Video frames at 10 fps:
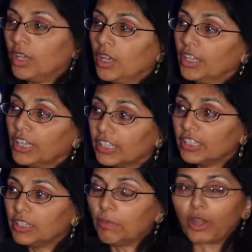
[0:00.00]
an
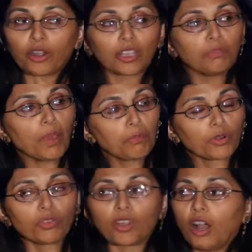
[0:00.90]
Indian American member
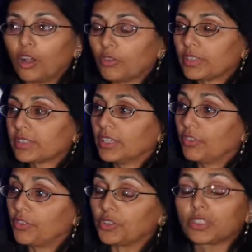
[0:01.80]
of Congress and the
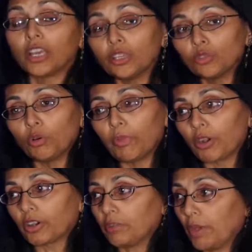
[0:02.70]
first Hindu
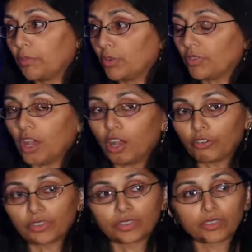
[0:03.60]
American member of
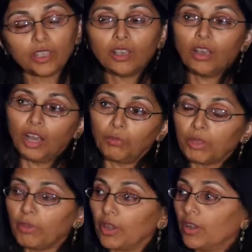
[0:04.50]
Congress, Ami
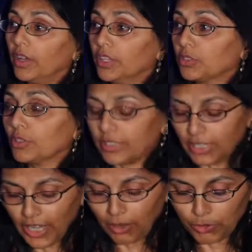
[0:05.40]
Bera and Tulsi
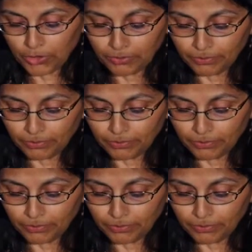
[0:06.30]
Gabbard.